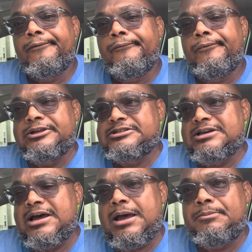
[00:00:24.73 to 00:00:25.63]
When the
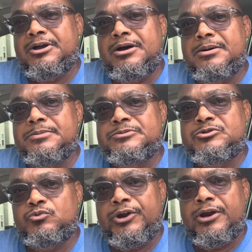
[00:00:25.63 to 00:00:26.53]
time comes
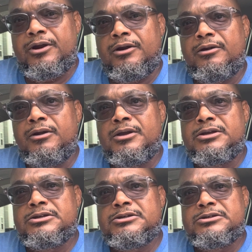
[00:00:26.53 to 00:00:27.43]
where
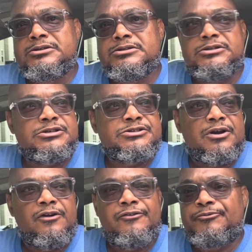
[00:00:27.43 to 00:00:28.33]
this
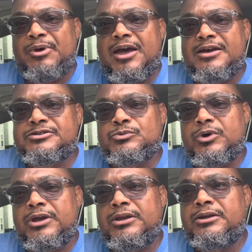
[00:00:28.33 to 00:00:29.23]
earth passes
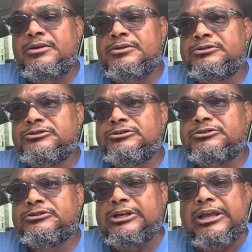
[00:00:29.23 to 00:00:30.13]
away
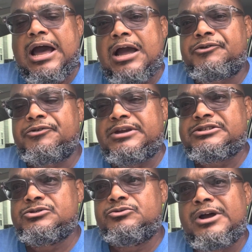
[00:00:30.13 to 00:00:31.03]
and God creates
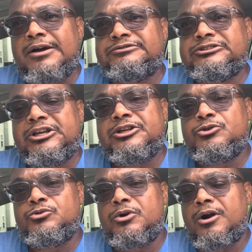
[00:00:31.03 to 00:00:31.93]
a new heaven and
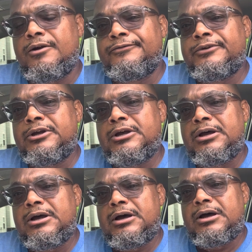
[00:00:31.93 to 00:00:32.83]
new earth,
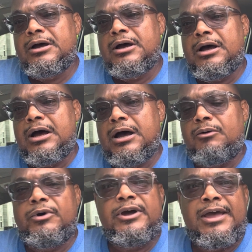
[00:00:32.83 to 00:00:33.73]
I
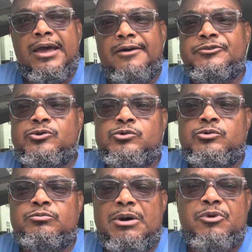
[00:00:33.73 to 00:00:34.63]
will have you,
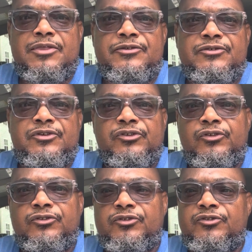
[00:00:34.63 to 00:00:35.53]
my brothers and
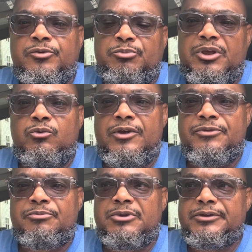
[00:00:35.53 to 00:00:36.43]
sisters, to be with
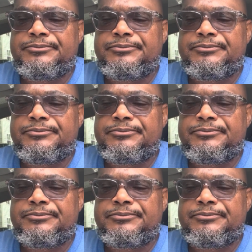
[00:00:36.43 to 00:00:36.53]
me